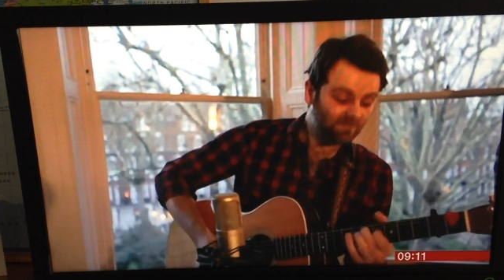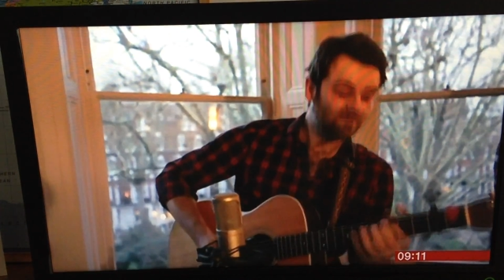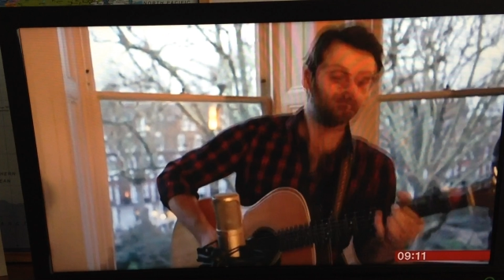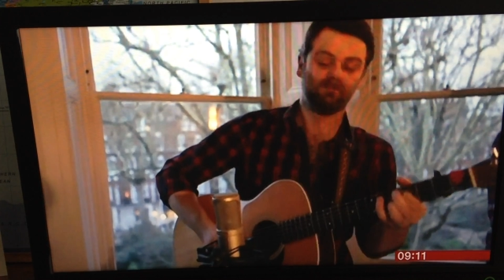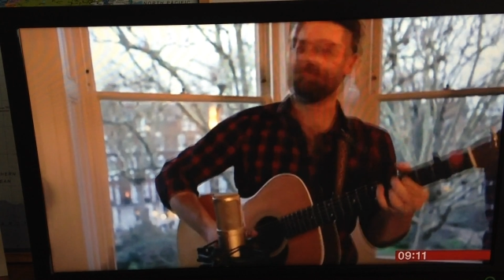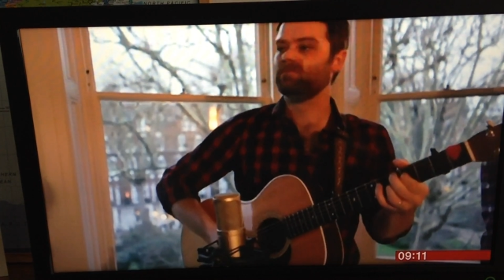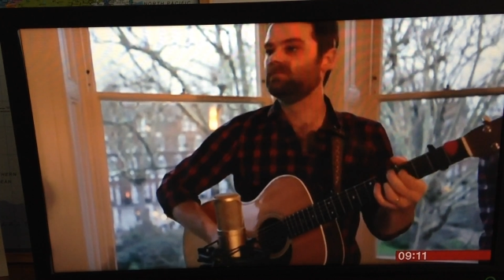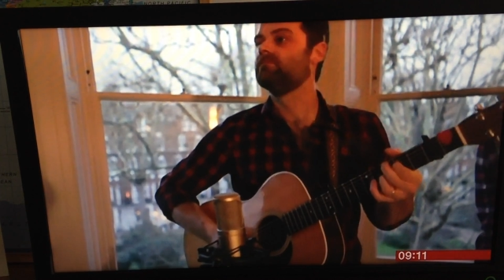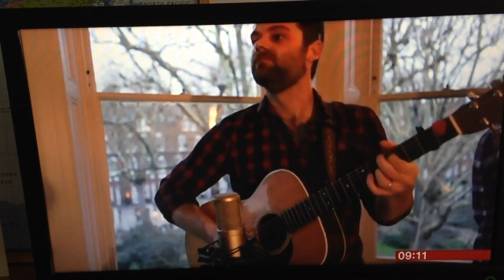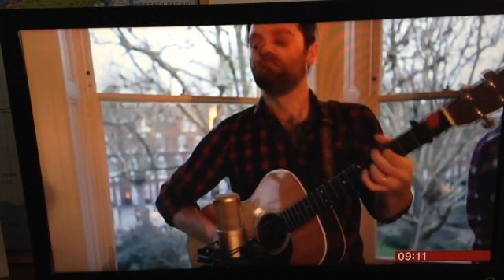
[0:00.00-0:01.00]
the music,
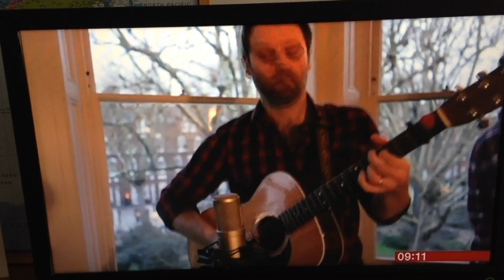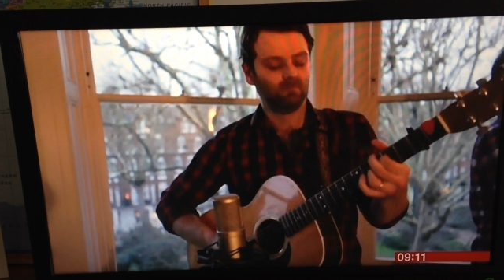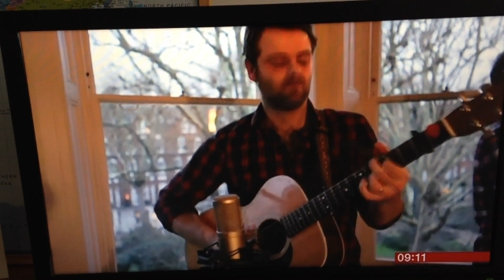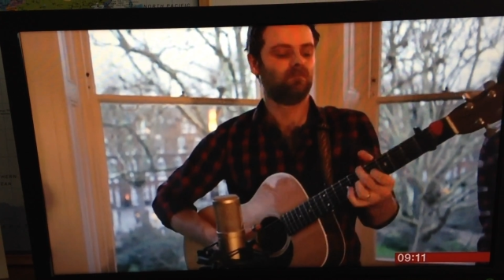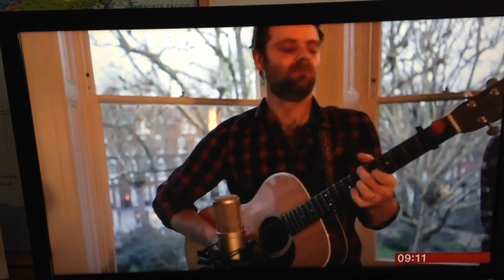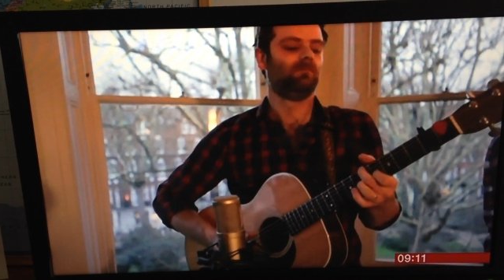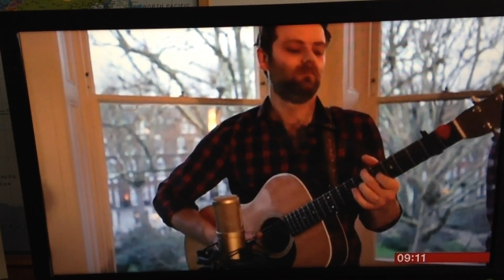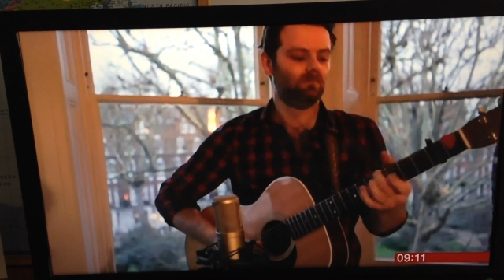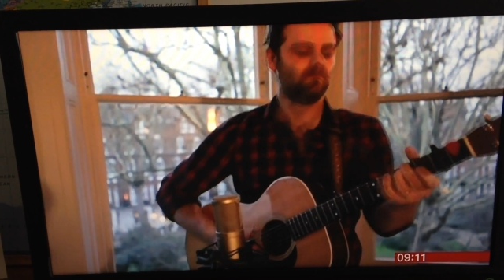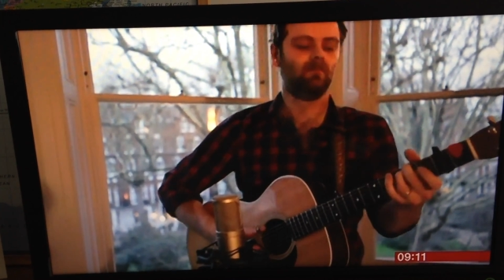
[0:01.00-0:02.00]
and it so
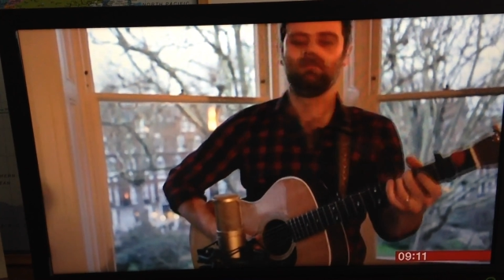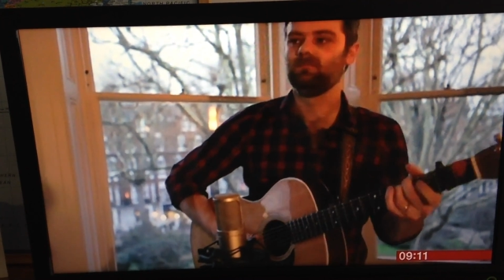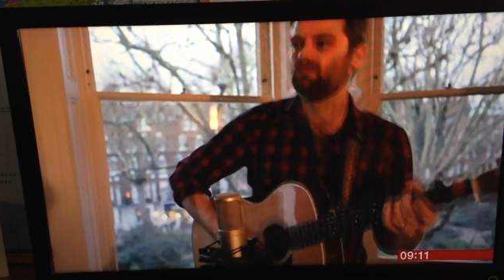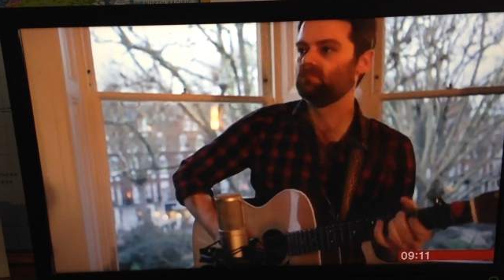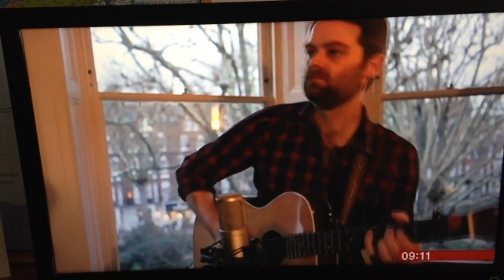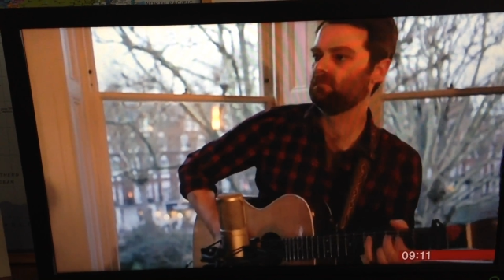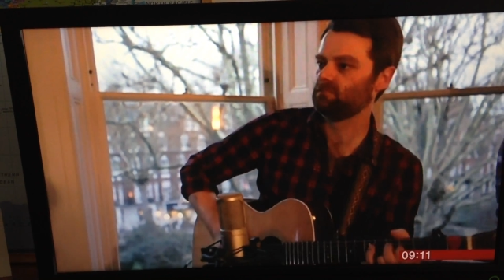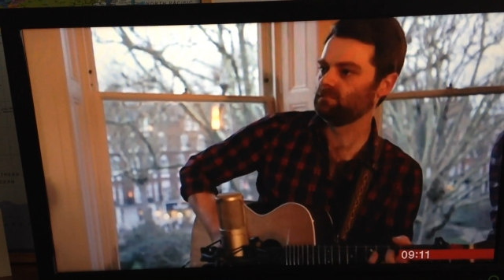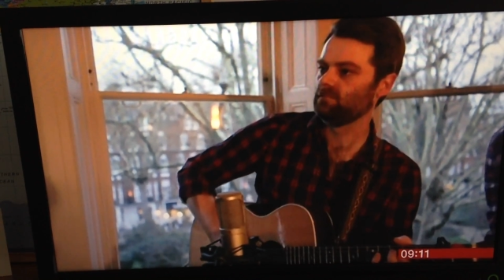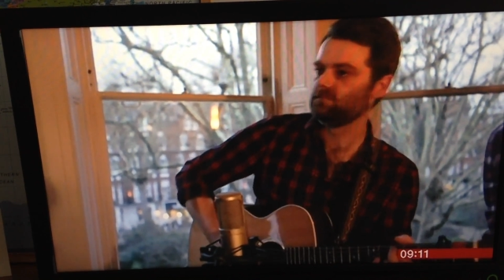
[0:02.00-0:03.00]
happens to be my
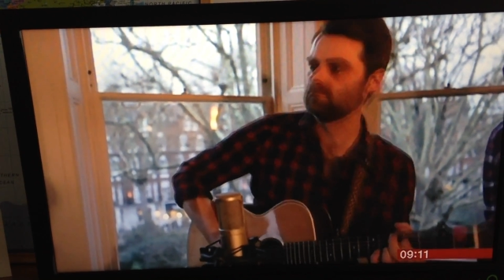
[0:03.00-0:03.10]
instrument.